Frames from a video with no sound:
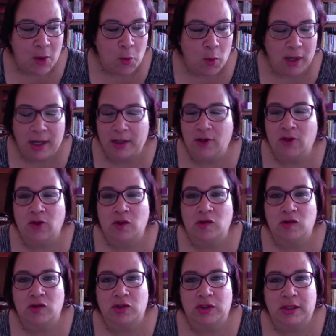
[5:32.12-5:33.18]
What I don't
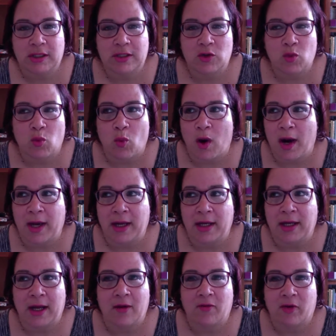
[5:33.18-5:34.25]
understand is why
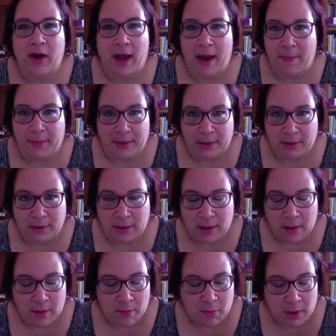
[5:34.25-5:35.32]
it ever happened.
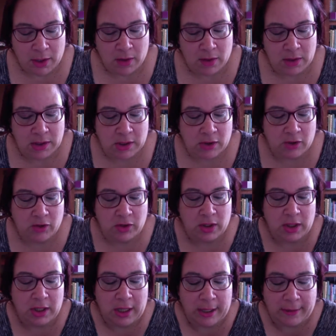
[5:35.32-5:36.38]
Because here's the
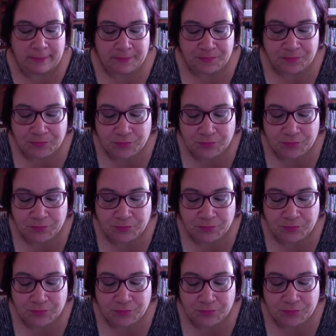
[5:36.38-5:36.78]
thing.